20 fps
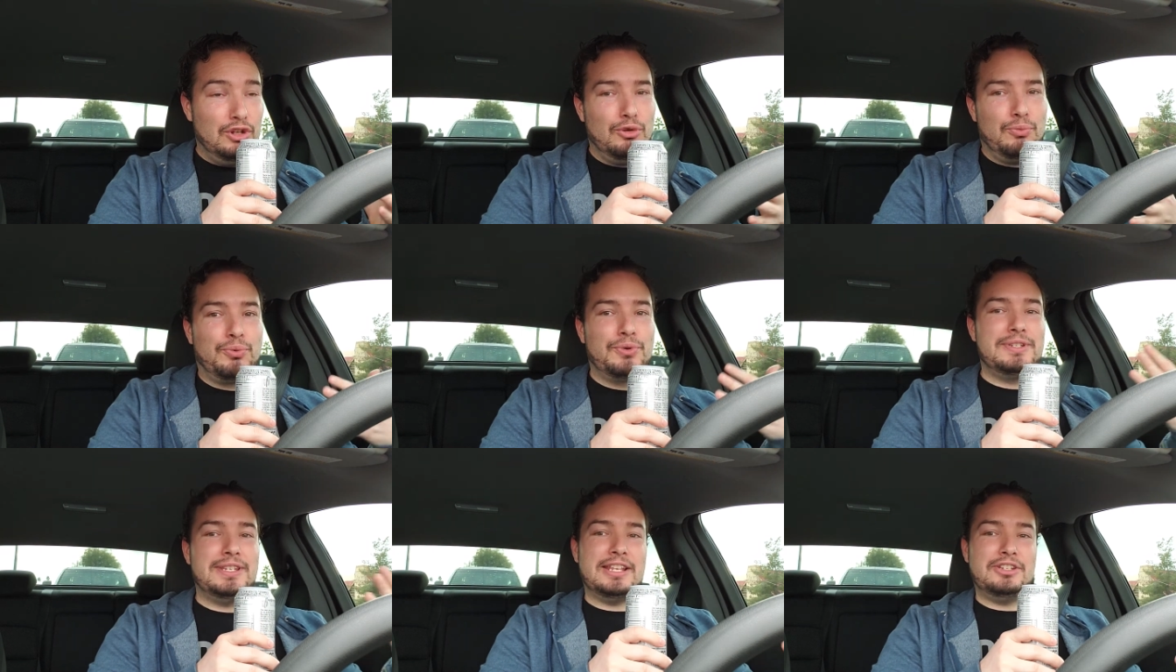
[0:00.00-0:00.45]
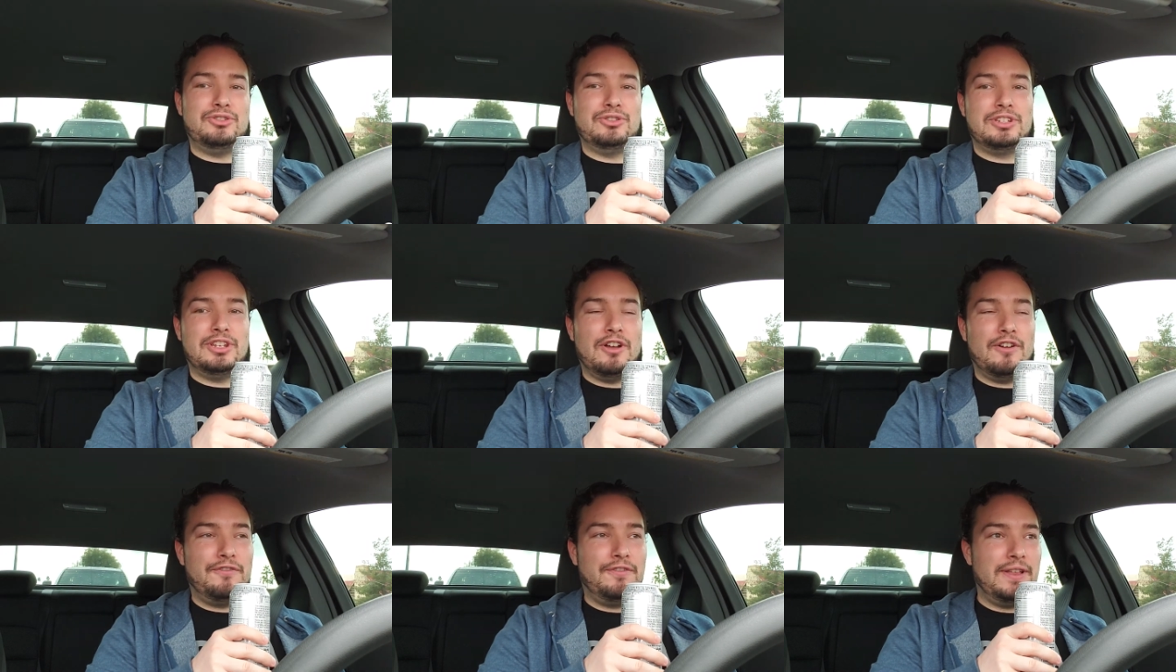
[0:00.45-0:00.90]
present
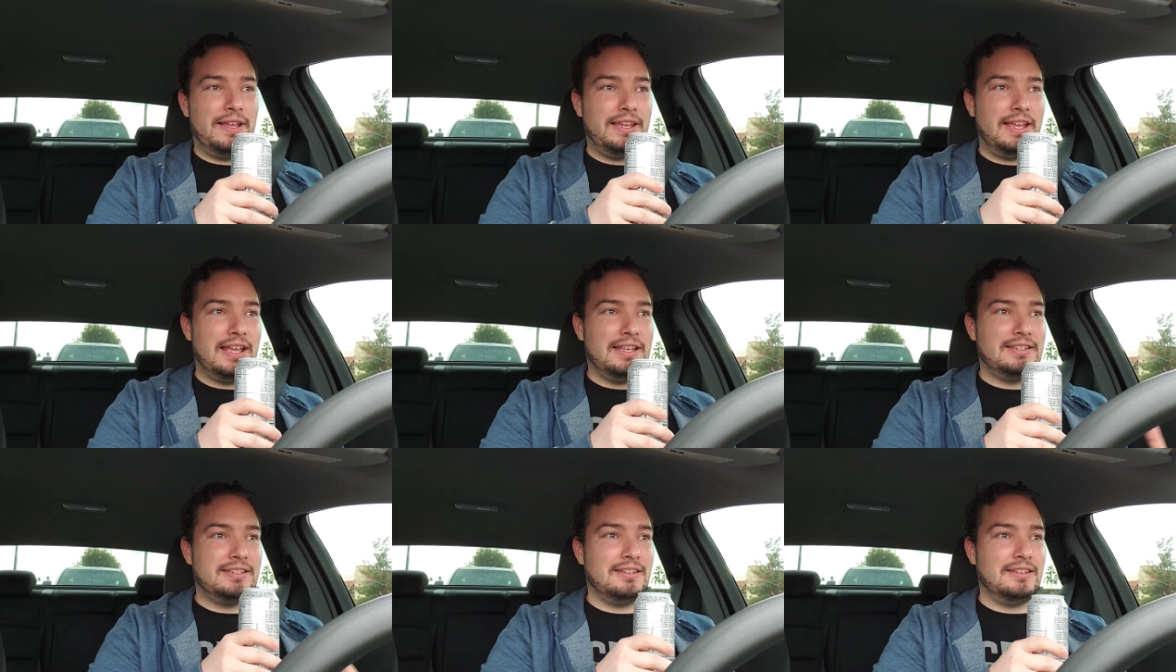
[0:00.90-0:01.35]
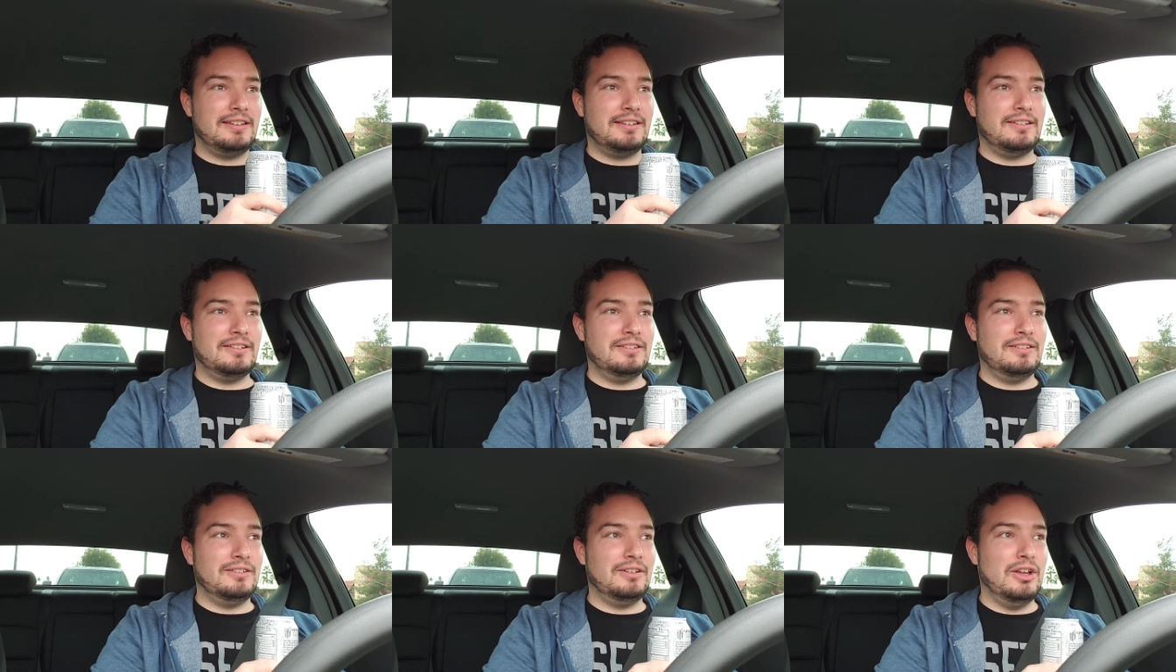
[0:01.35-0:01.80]
yourself like as like
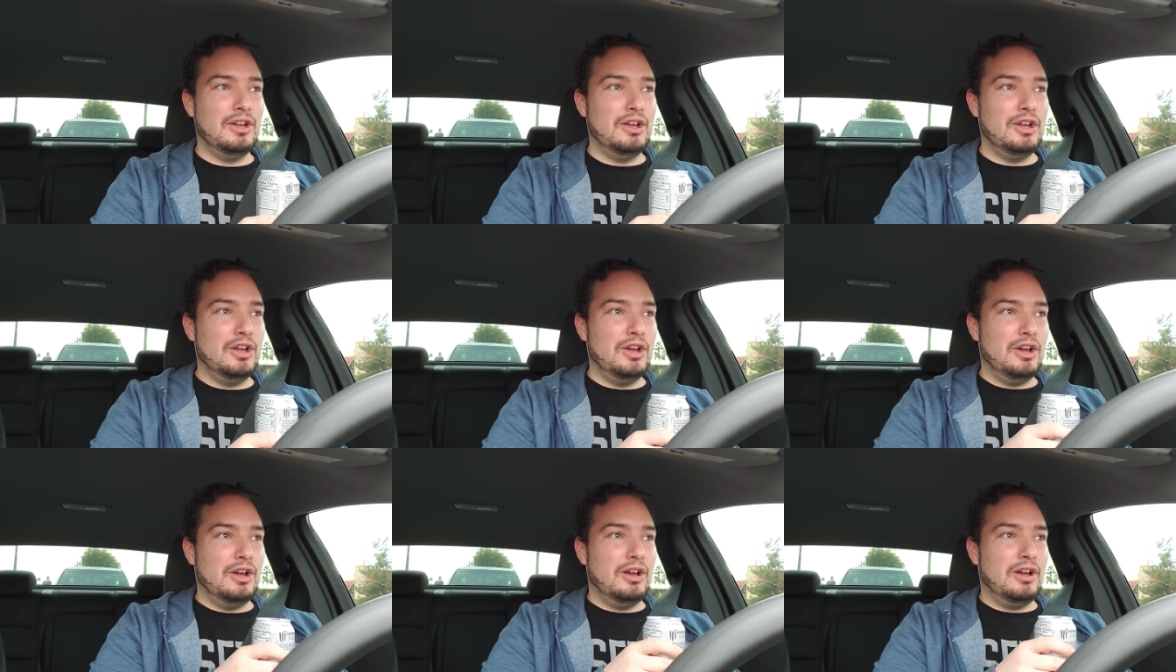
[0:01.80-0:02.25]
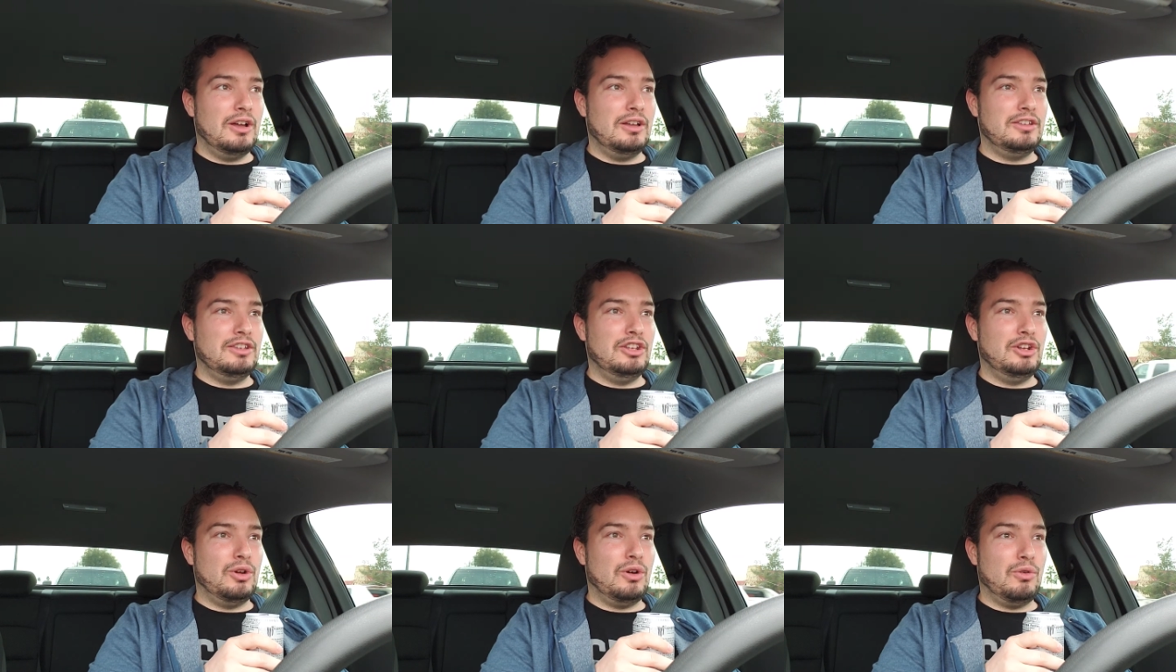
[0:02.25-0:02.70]
a
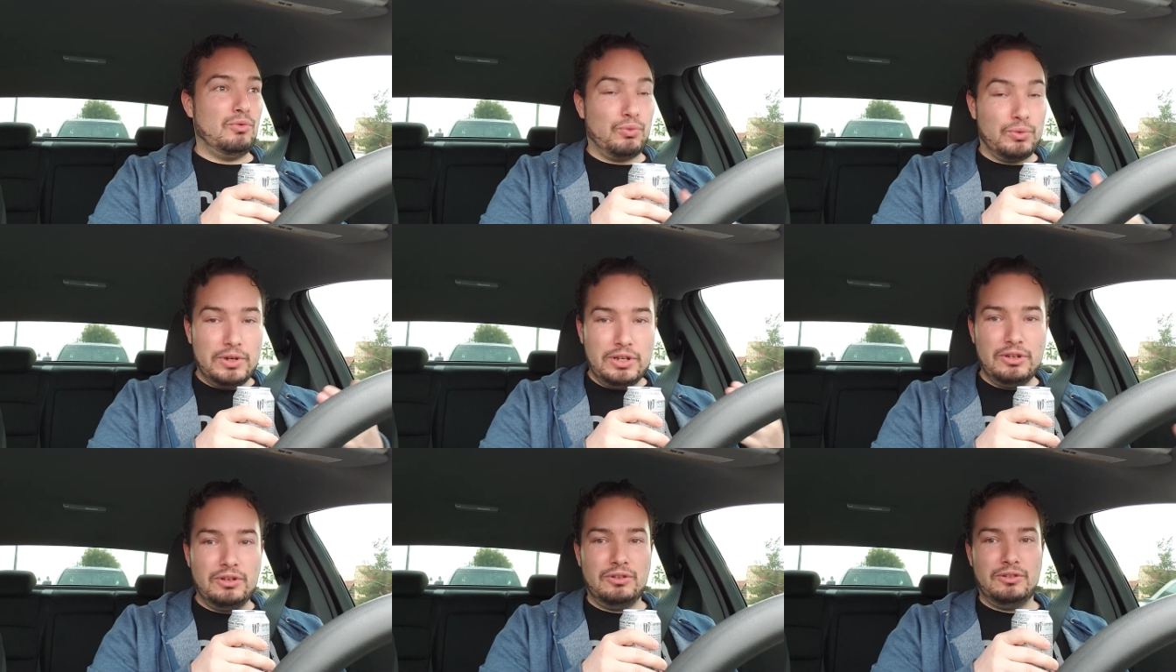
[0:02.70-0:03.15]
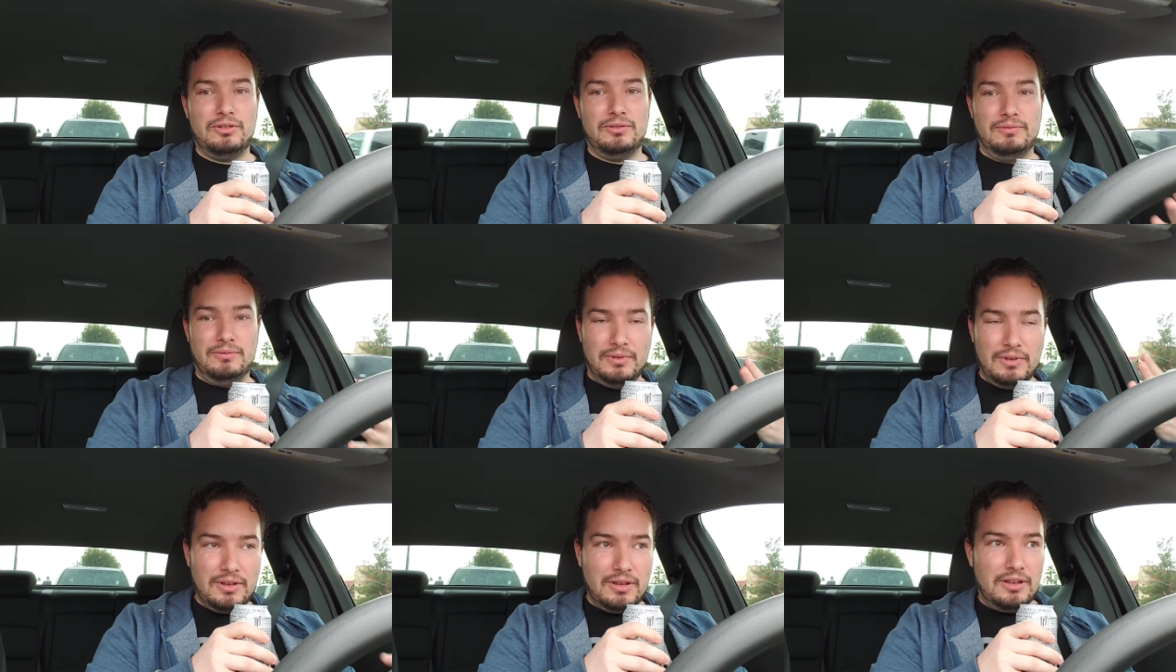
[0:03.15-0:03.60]

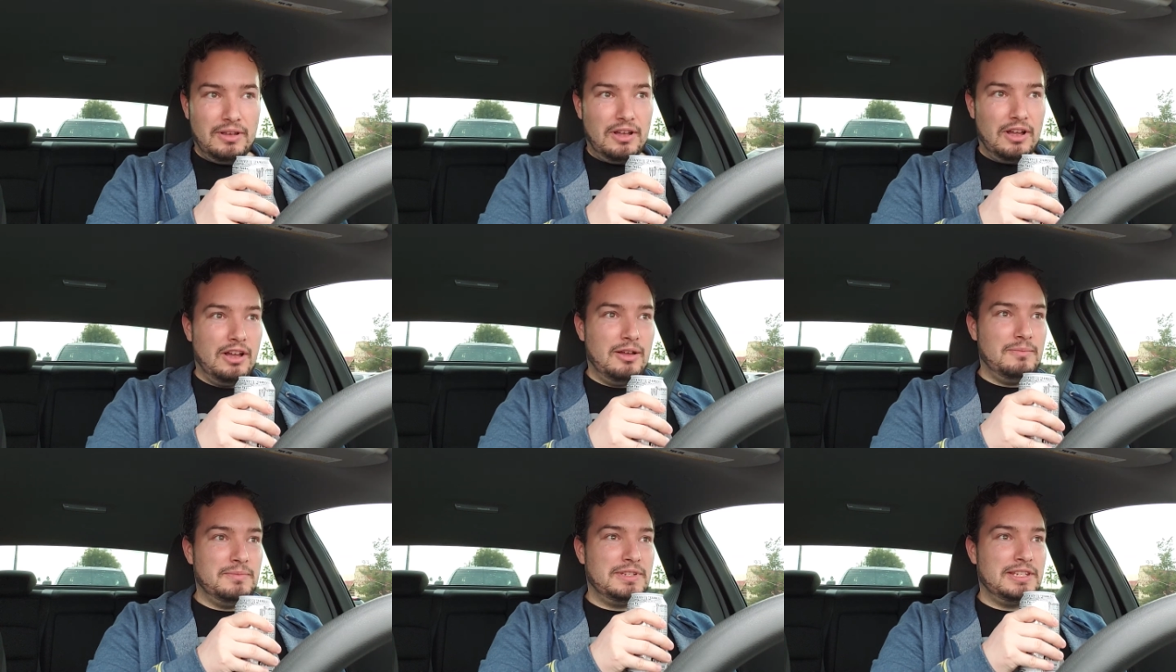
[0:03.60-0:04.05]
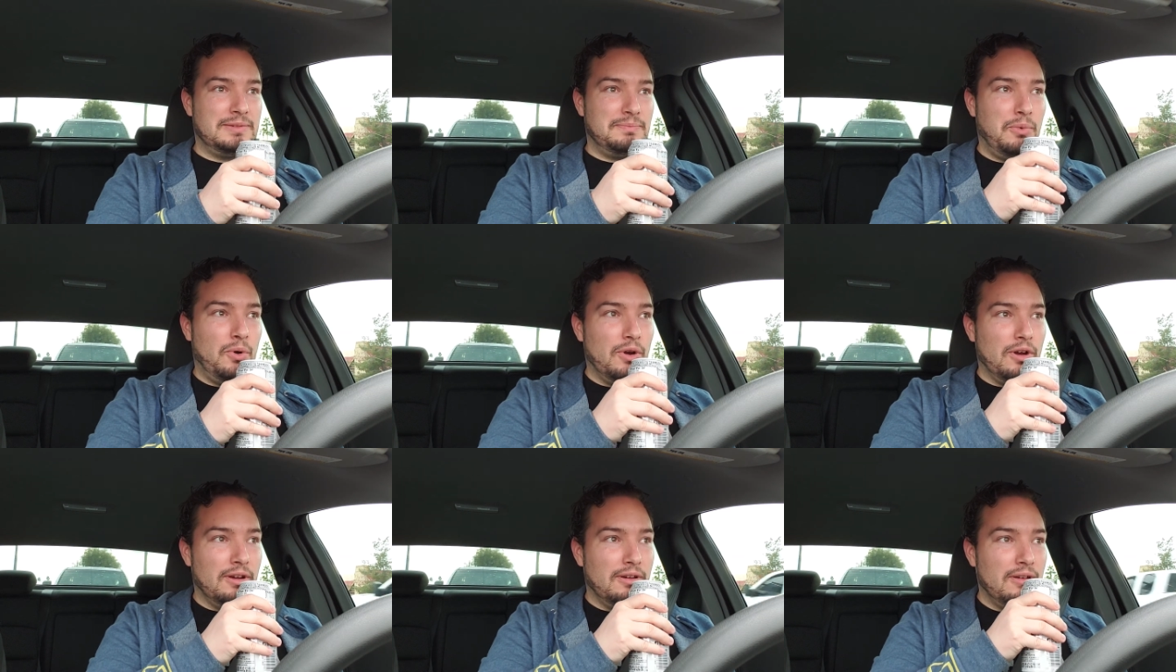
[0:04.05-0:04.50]
real
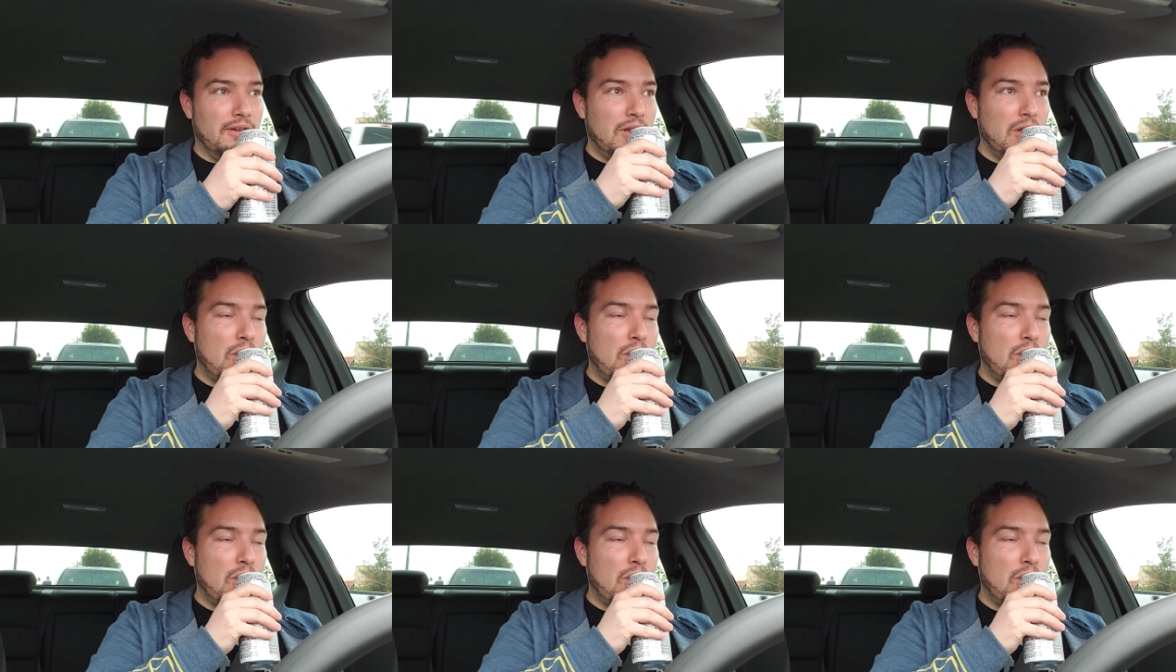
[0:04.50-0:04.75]
sport,